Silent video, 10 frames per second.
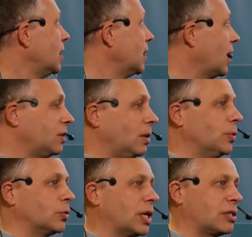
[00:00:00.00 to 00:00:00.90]

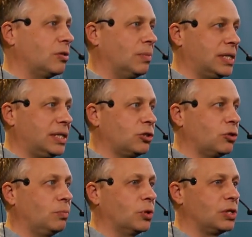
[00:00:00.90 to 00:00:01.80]
attribute
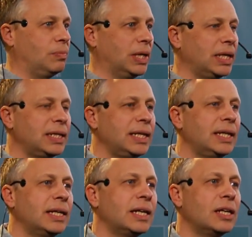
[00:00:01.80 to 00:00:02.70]
customization possibility.